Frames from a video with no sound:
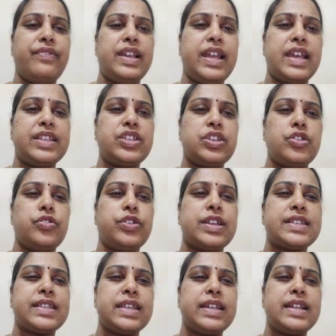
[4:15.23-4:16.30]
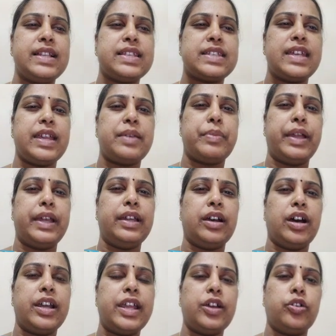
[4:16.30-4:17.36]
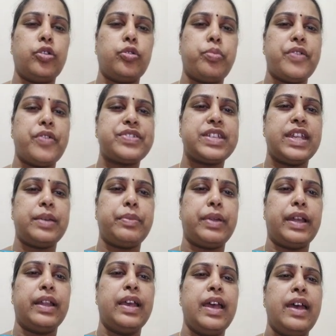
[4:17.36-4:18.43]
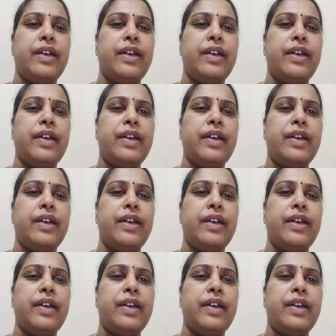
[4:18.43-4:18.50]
will execute a single statement or a group of statements